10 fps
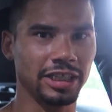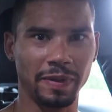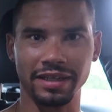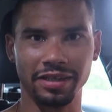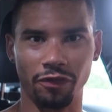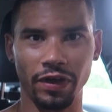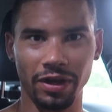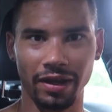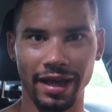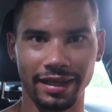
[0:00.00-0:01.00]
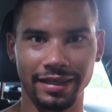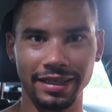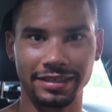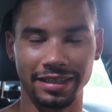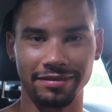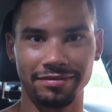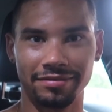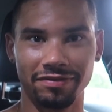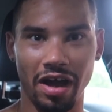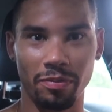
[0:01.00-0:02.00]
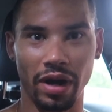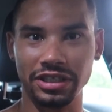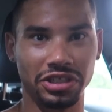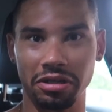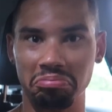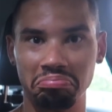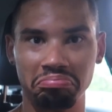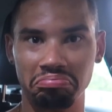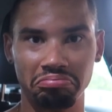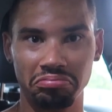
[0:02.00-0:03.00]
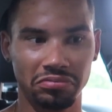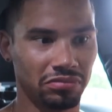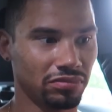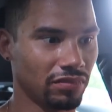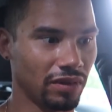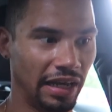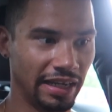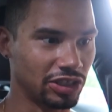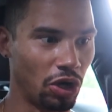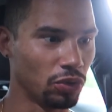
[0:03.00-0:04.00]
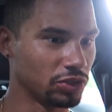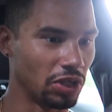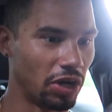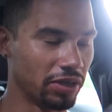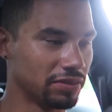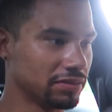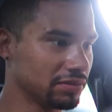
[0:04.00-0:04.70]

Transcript: Expected to feel like a decent vibration, and it's cold start.